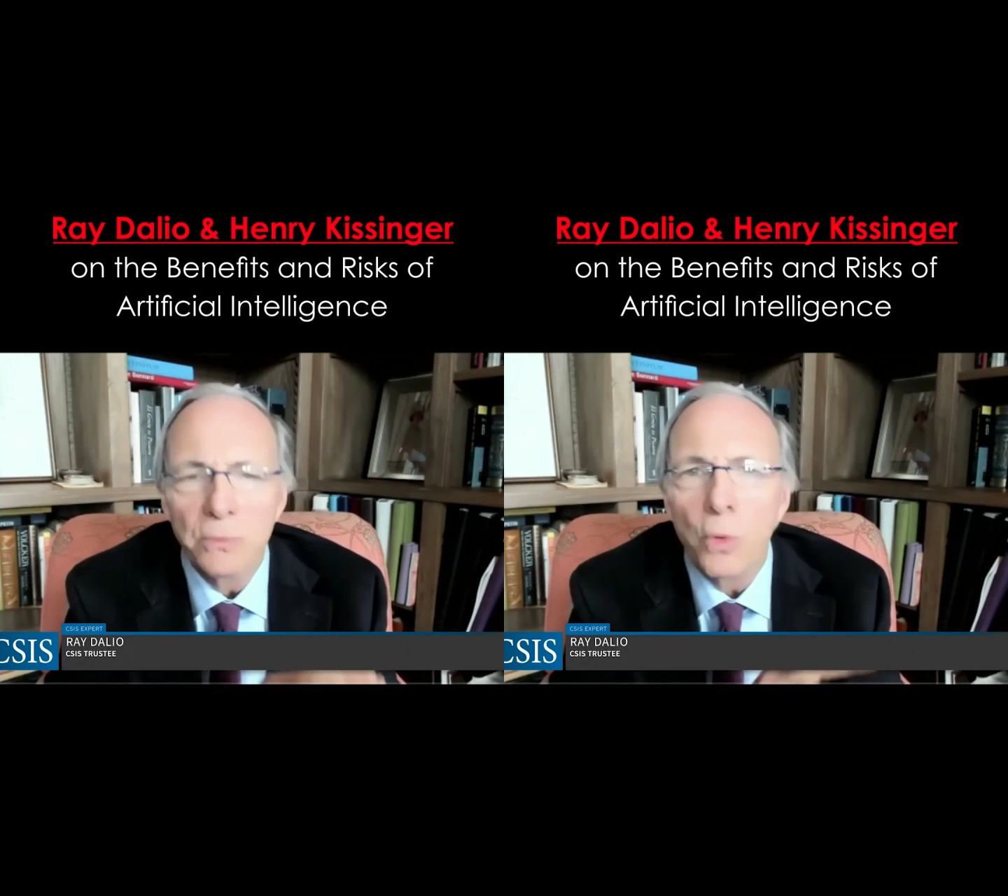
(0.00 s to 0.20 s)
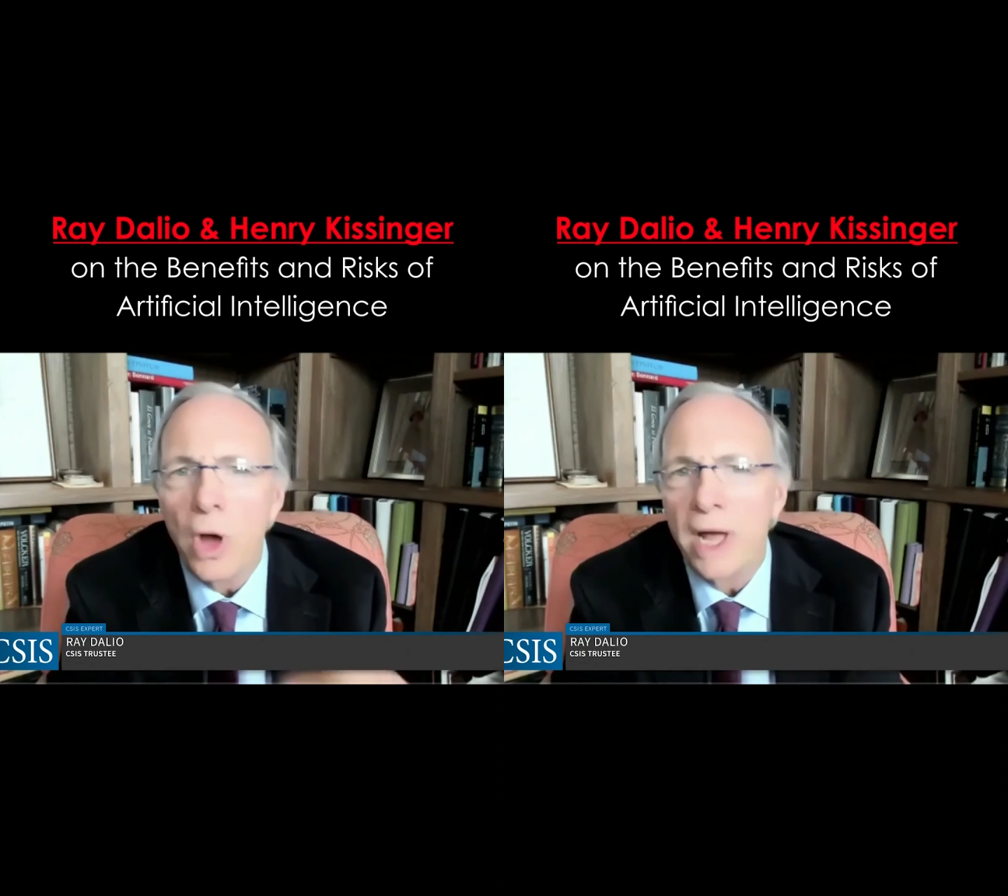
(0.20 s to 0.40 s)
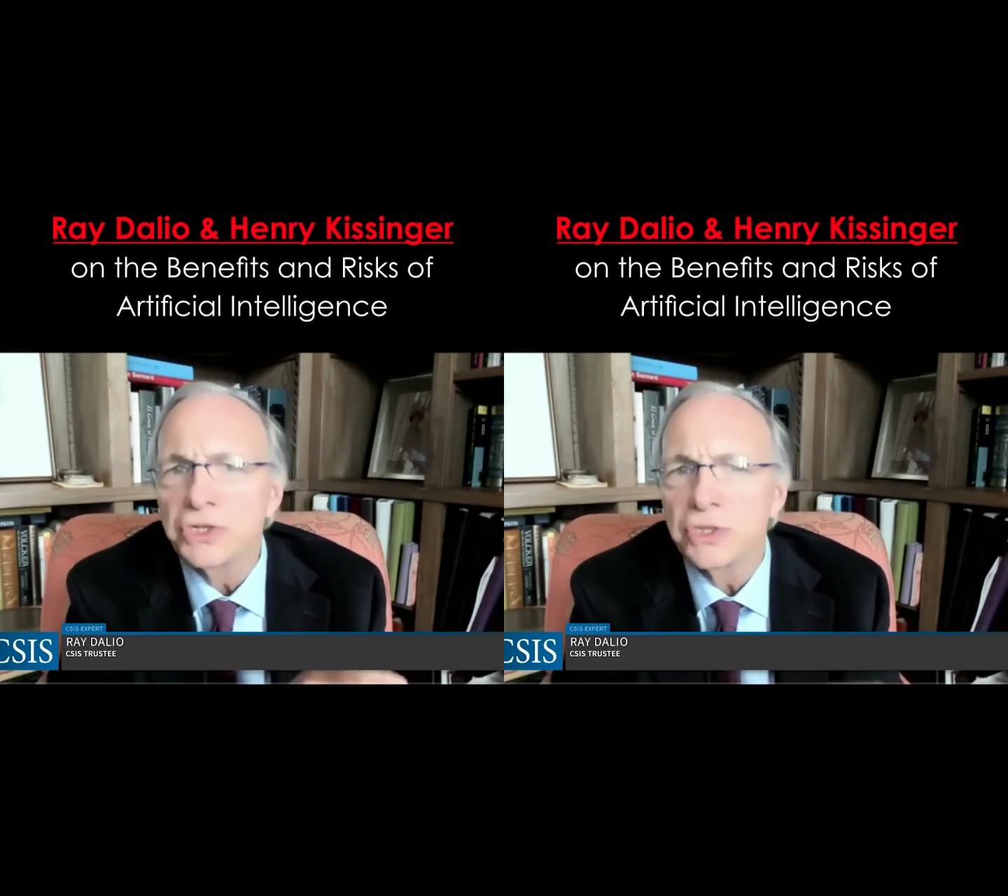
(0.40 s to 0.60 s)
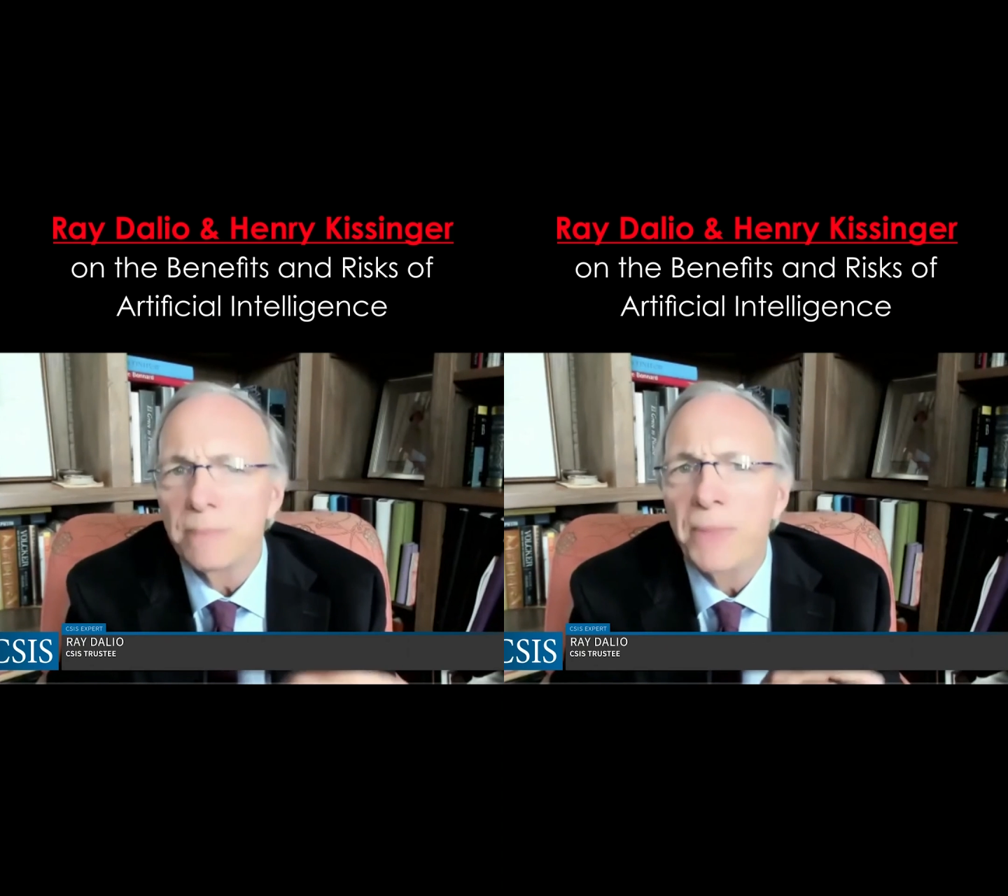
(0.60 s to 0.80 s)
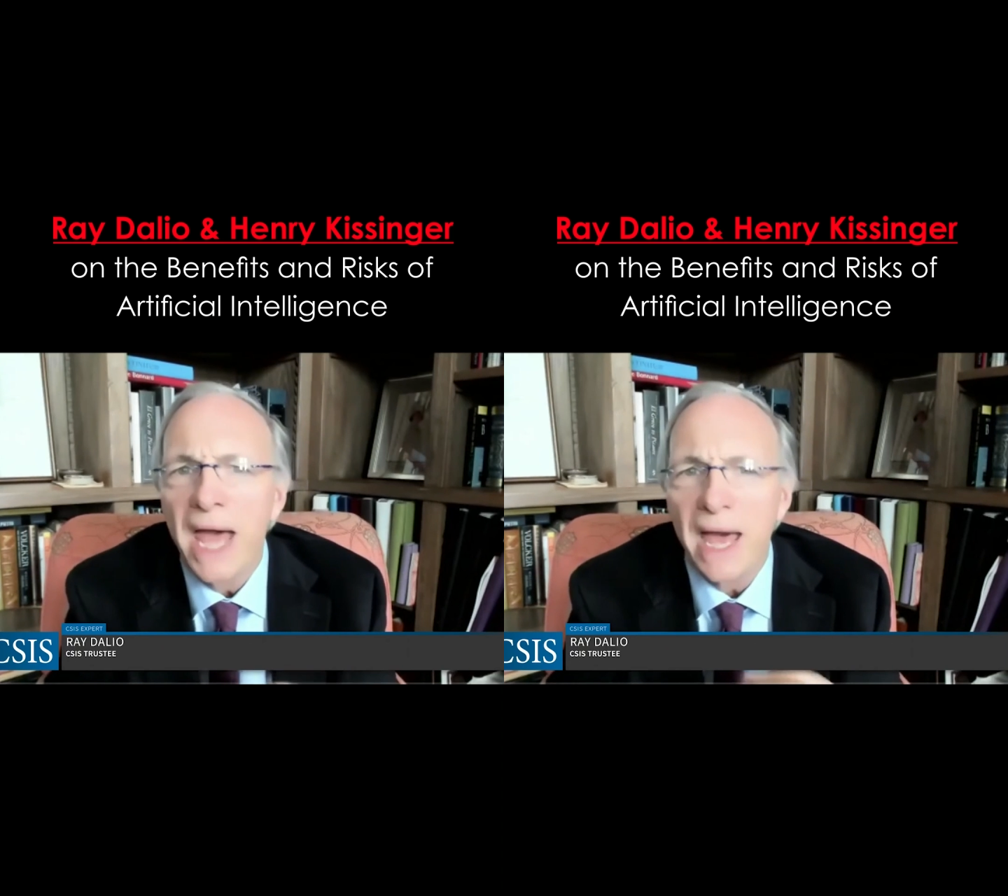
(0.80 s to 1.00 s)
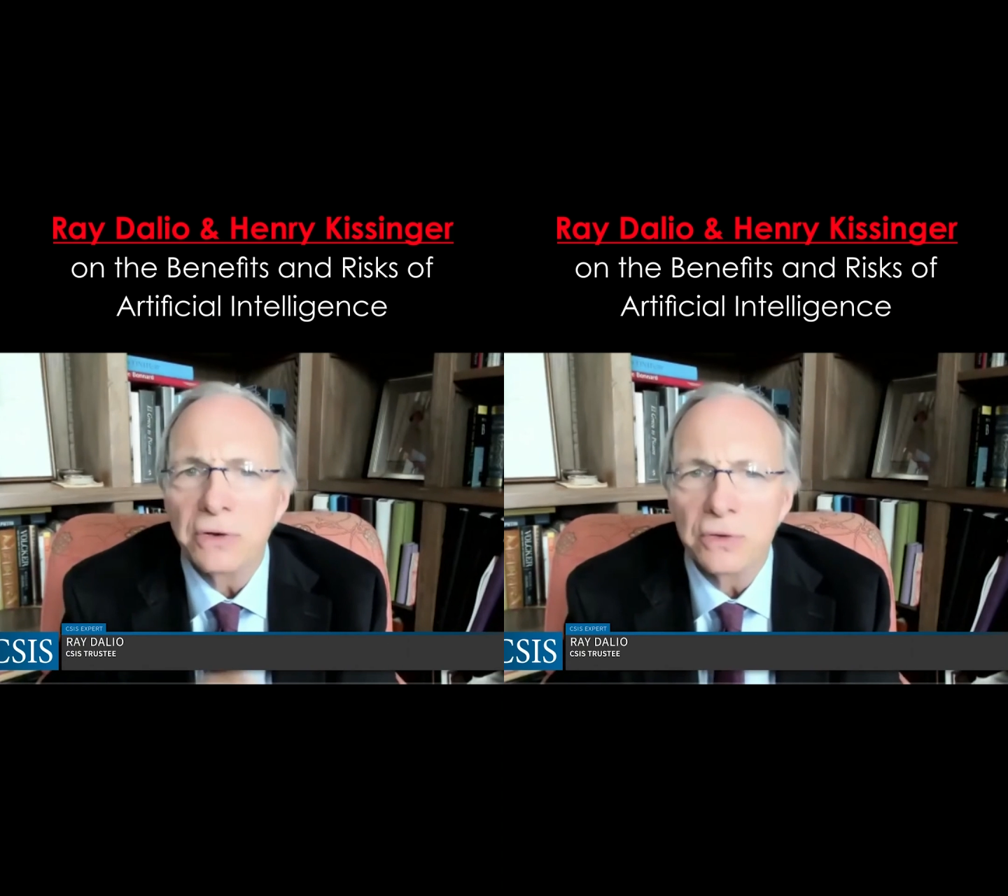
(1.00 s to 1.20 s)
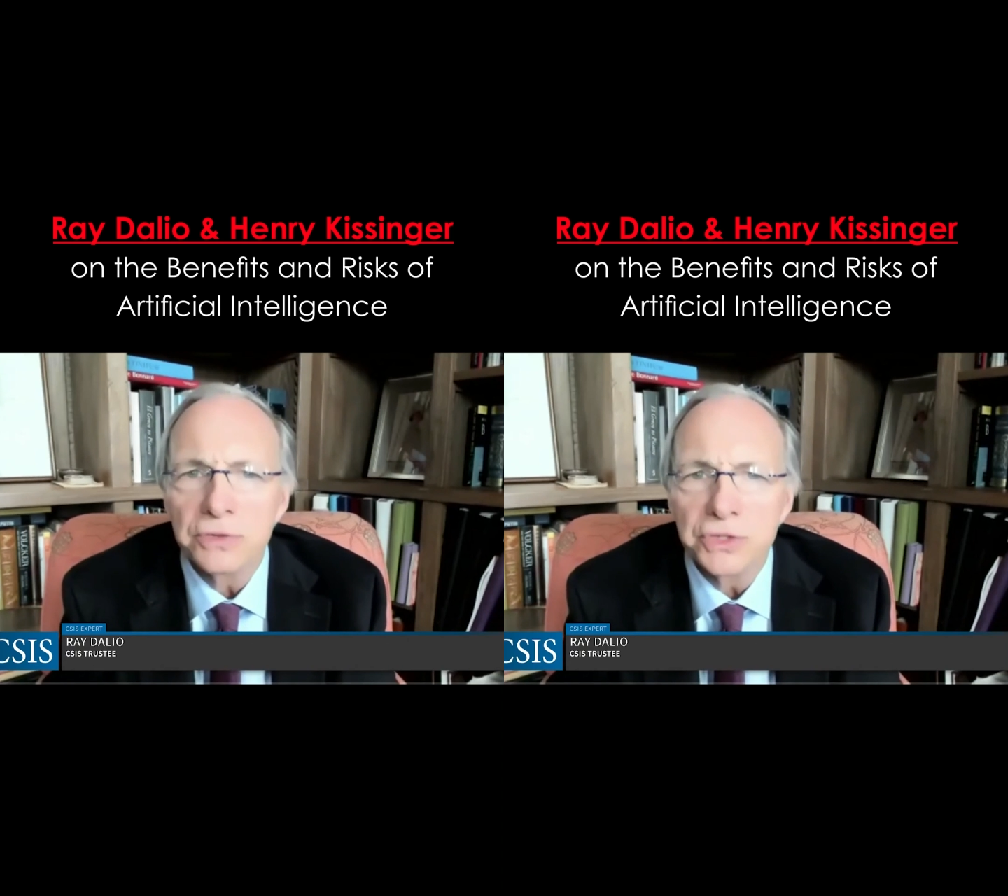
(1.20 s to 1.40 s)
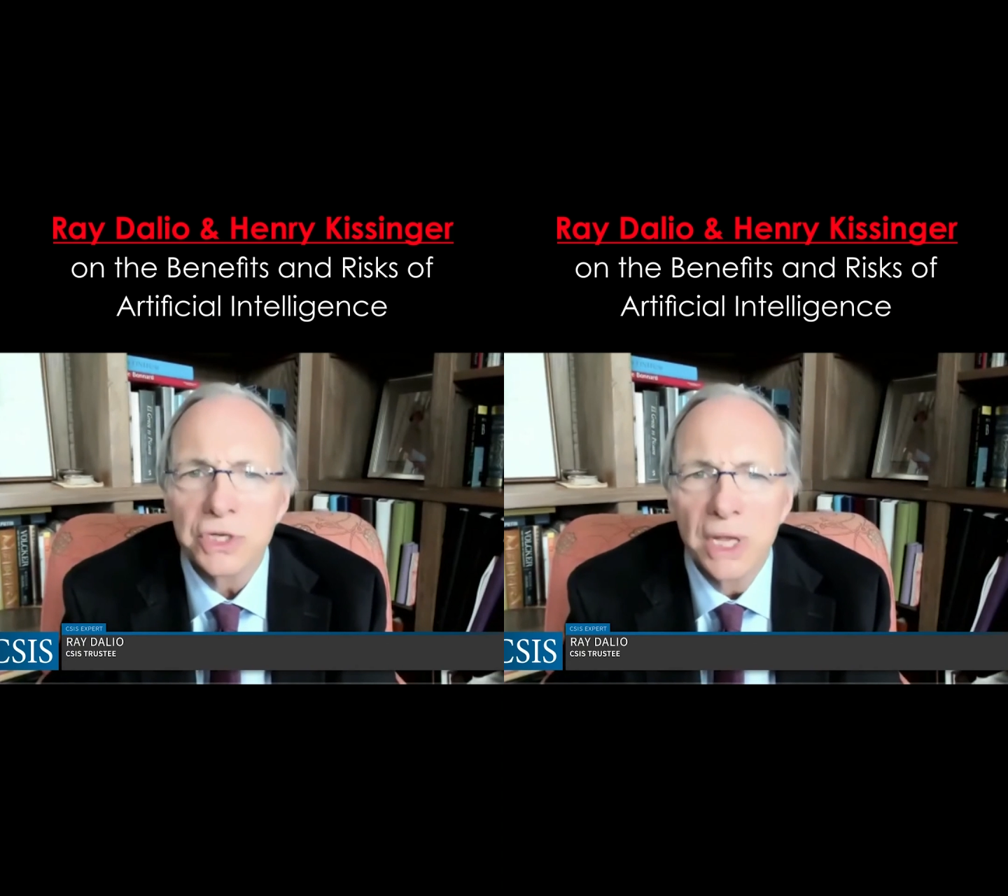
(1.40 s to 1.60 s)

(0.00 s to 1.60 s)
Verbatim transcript: watch the patterns